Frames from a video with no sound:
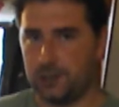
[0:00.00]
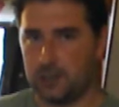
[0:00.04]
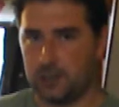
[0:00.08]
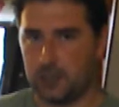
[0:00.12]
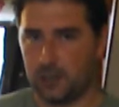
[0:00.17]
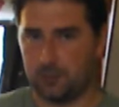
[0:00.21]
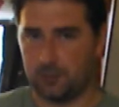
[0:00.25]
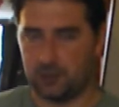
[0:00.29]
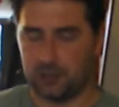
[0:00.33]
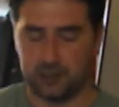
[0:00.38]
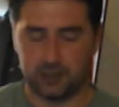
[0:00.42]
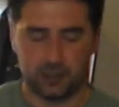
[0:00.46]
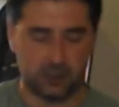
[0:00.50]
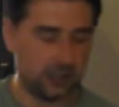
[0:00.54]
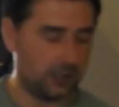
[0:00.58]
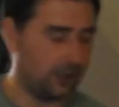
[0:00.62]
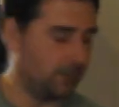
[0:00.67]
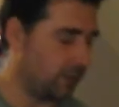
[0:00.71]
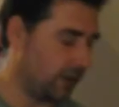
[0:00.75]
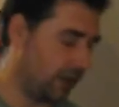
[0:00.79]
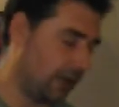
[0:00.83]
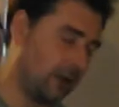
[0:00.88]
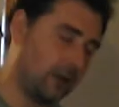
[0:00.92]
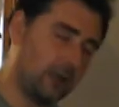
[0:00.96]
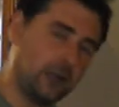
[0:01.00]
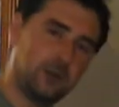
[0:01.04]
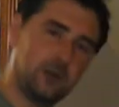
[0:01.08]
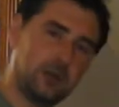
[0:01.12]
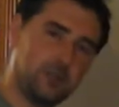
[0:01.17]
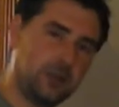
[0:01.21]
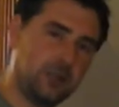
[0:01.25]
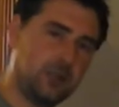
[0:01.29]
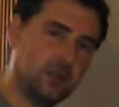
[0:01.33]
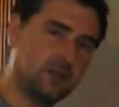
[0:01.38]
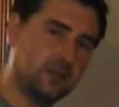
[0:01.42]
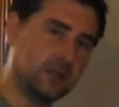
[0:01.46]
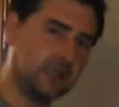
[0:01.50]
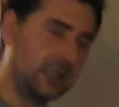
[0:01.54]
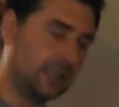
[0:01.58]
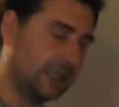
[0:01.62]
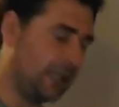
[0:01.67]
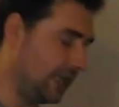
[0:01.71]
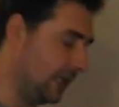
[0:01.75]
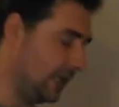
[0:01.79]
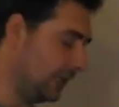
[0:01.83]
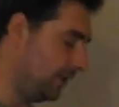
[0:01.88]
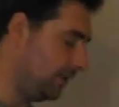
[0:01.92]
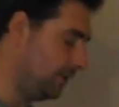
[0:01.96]
tub of sugar, but I'll only be using a
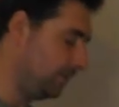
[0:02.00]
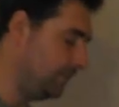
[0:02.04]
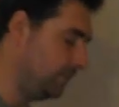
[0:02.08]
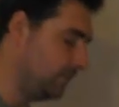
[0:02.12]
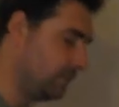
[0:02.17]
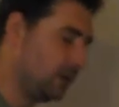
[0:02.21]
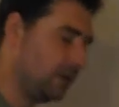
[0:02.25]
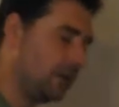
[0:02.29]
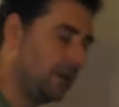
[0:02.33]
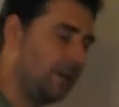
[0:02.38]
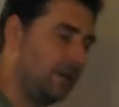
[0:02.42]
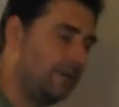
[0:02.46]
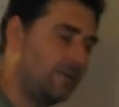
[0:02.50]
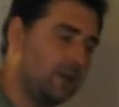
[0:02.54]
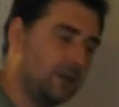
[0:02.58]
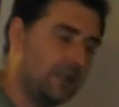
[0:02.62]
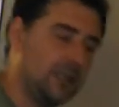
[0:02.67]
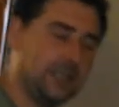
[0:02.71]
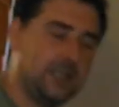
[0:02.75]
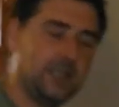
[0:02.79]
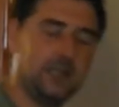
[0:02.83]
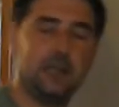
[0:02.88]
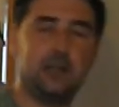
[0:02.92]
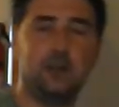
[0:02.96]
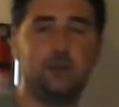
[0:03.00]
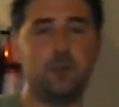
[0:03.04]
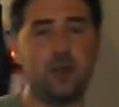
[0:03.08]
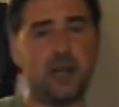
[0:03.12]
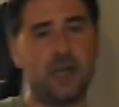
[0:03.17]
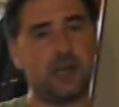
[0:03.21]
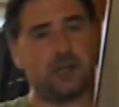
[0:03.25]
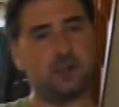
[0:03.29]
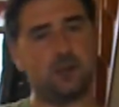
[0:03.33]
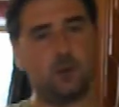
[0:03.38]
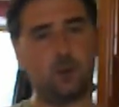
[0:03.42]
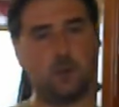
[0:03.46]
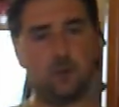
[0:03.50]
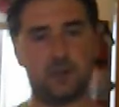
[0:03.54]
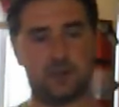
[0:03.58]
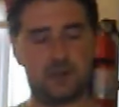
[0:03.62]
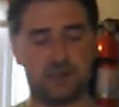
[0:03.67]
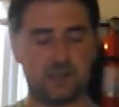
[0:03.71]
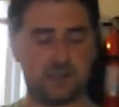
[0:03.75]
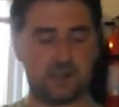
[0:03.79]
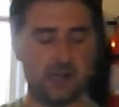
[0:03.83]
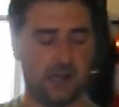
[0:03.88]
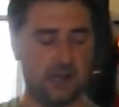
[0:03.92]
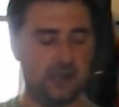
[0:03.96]
kilo, so I've got a kilo bag to one
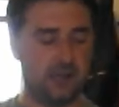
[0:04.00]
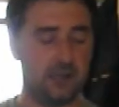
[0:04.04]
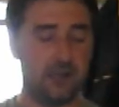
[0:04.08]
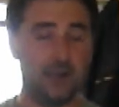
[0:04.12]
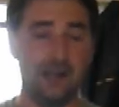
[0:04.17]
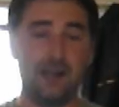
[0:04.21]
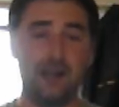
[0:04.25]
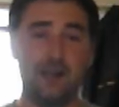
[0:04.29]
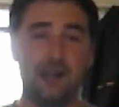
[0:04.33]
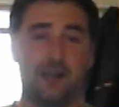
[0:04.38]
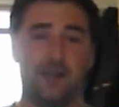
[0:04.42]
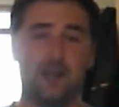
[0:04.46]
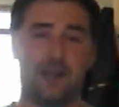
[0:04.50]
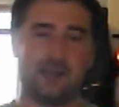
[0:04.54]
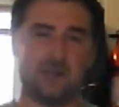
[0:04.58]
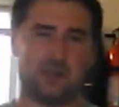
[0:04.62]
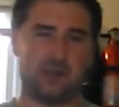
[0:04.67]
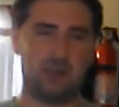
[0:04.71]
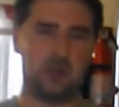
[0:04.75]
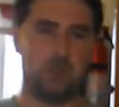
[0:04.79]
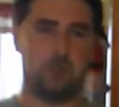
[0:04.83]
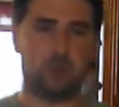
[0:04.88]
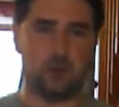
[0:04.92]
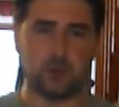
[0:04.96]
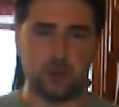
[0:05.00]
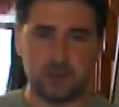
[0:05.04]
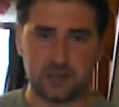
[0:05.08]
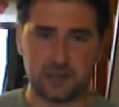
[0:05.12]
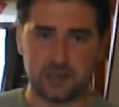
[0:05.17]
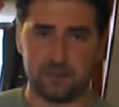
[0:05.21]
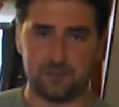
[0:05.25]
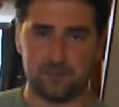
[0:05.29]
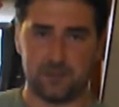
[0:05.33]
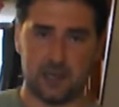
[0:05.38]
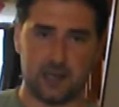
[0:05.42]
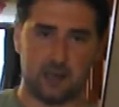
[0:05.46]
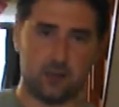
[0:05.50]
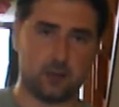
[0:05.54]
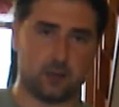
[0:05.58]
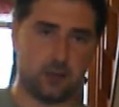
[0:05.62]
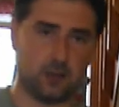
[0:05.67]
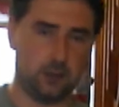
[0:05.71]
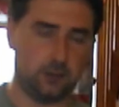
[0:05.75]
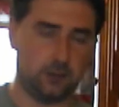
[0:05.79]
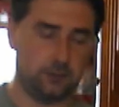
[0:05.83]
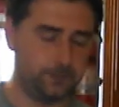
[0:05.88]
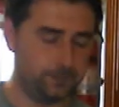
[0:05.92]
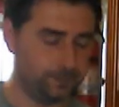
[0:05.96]
side. That's going to boost up the
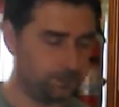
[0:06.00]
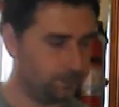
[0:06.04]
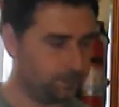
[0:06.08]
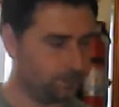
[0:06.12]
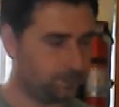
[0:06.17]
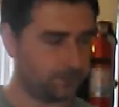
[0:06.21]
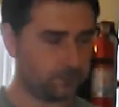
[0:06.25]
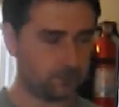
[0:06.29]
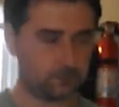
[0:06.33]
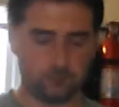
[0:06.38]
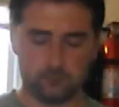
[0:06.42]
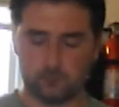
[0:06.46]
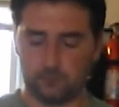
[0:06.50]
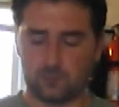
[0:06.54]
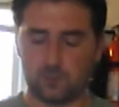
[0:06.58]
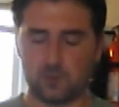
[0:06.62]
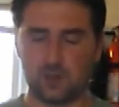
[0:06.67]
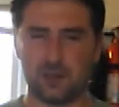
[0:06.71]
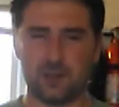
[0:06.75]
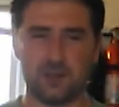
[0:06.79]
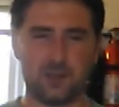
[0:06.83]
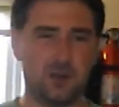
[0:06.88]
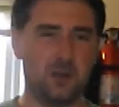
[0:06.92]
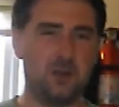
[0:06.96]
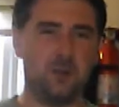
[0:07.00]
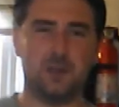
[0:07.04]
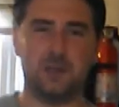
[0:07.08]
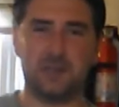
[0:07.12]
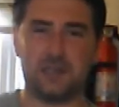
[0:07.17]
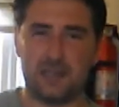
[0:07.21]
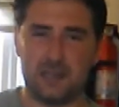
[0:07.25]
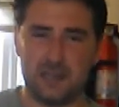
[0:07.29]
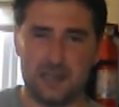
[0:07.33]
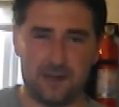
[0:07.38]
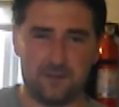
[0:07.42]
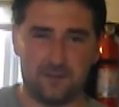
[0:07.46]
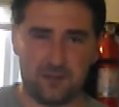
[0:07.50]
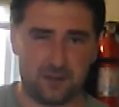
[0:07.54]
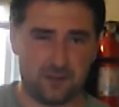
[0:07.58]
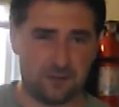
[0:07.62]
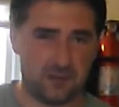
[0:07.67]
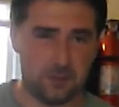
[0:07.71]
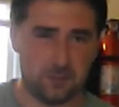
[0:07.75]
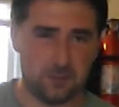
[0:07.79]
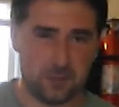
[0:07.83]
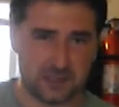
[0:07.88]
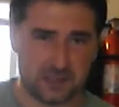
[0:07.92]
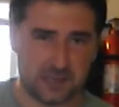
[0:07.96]
alcohol, because who wants to have a
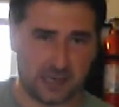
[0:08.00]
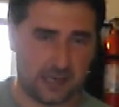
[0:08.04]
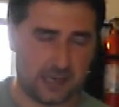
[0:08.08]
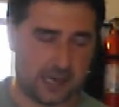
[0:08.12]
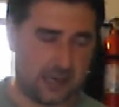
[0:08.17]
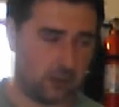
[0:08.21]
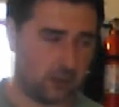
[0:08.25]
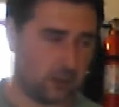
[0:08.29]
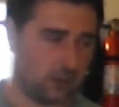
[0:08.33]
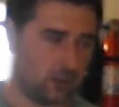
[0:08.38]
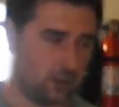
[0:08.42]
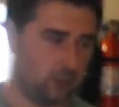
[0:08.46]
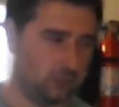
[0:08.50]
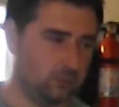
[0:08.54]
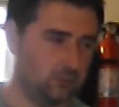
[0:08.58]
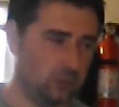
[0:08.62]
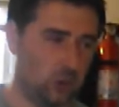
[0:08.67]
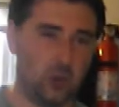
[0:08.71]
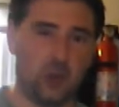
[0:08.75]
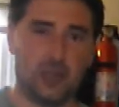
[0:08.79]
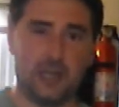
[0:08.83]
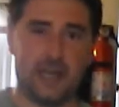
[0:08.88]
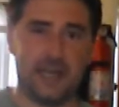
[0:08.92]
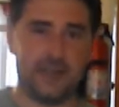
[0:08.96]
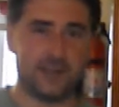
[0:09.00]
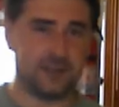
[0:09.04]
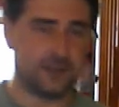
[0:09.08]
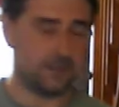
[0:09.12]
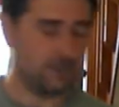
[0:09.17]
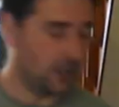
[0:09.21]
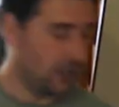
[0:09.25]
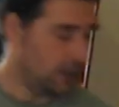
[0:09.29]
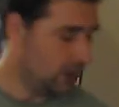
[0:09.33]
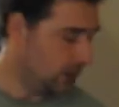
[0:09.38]
3% alcohol or less?